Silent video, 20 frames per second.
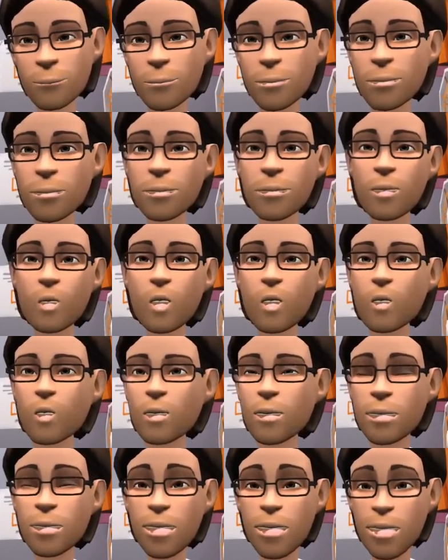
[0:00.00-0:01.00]
uh,
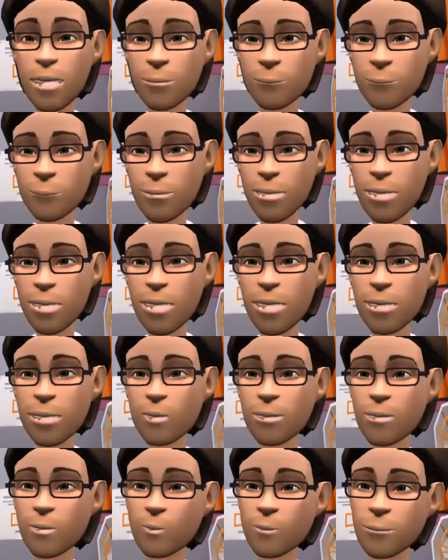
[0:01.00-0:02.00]
Dead Rising for the
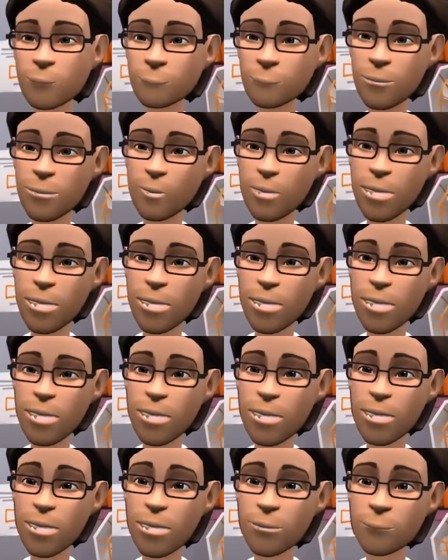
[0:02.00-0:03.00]
PS3,
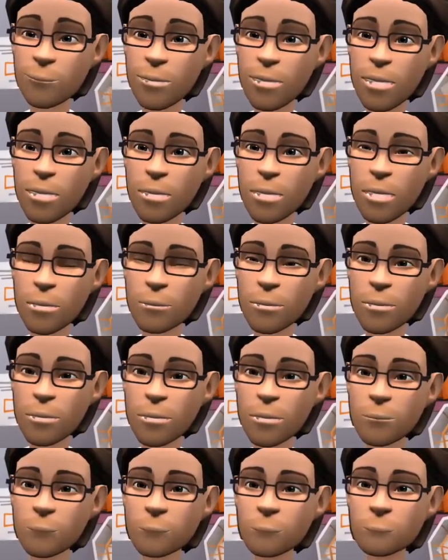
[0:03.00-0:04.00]
F-Zero GX for
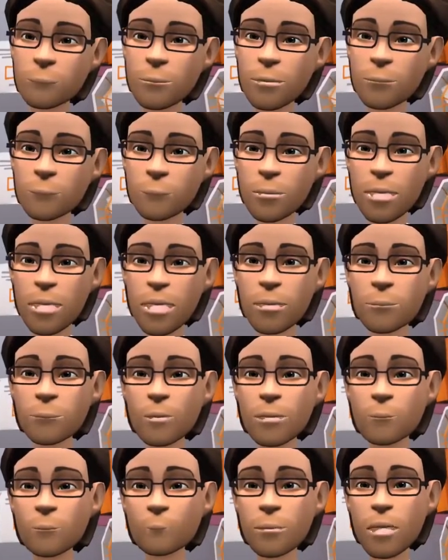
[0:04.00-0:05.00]
the GameCube,
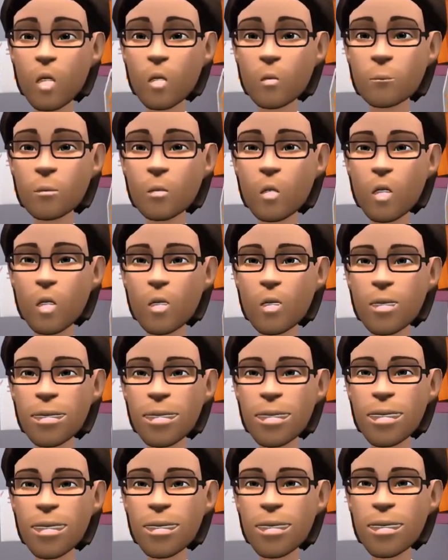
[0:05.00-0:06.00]
the entire Little Big
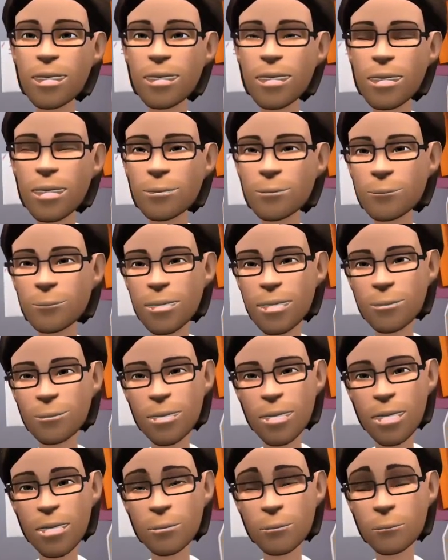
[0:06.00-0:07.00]
Planet series,
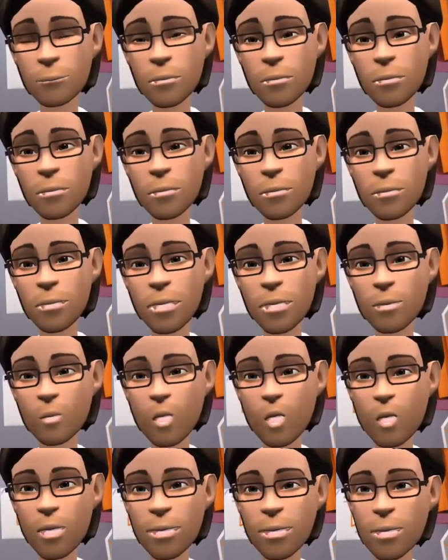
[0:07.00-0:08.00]
and Sid Meier's
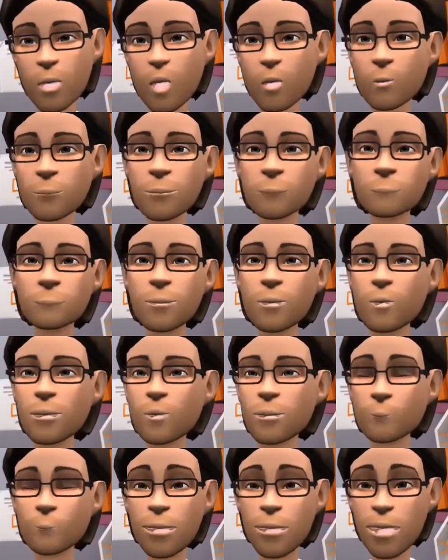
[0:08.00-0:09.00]
Civilization, as
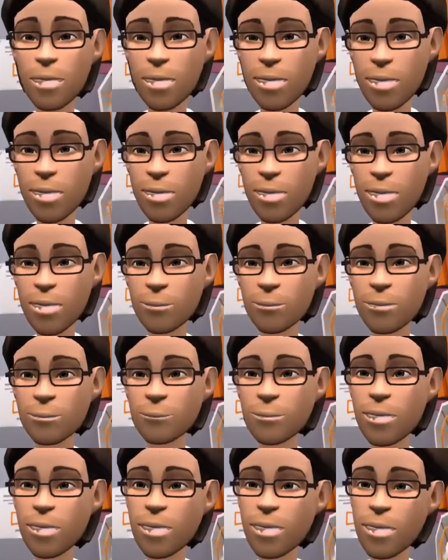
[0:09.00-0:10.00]
well as even Advance
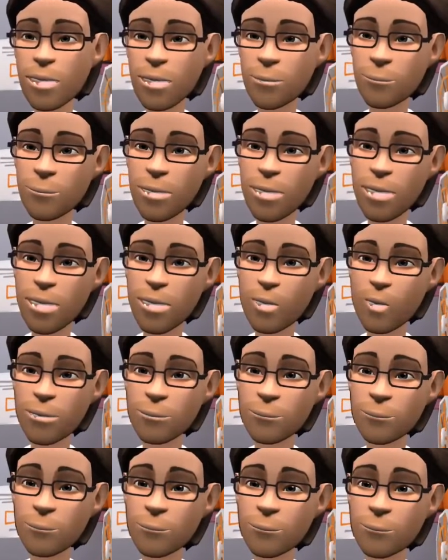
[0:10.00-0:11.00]
Wars for the DS.
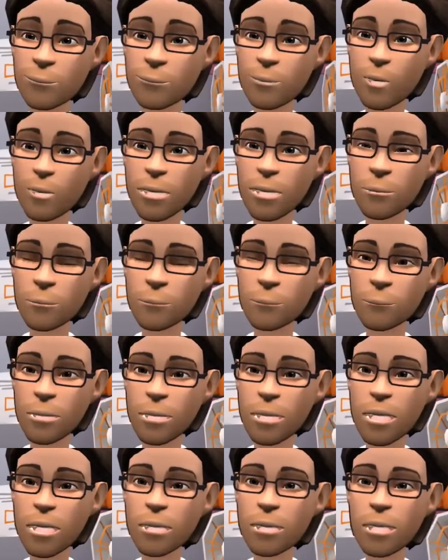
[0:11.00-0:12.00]
All are
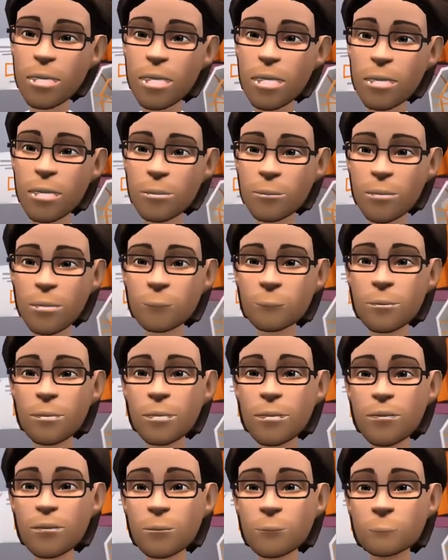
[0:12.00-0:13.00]
very fun games
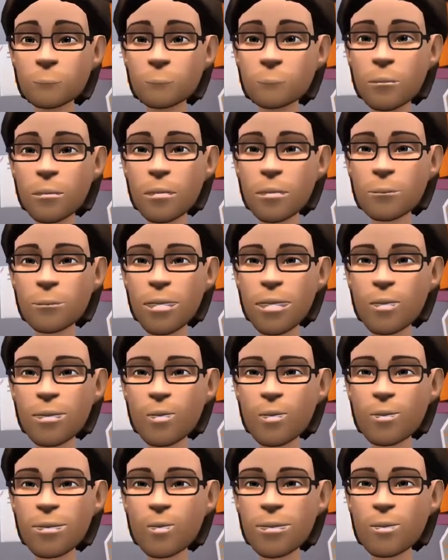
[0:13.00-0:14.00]
and ones that I
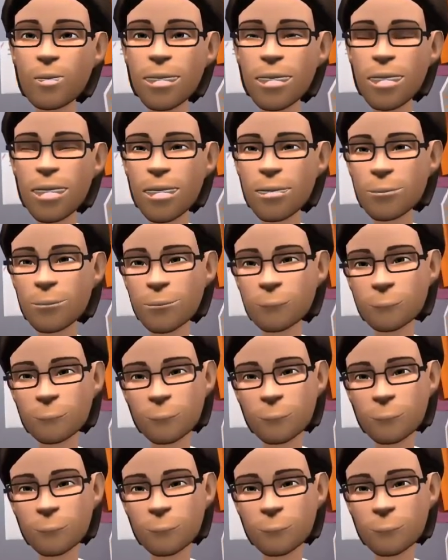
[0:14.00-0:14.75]
really love.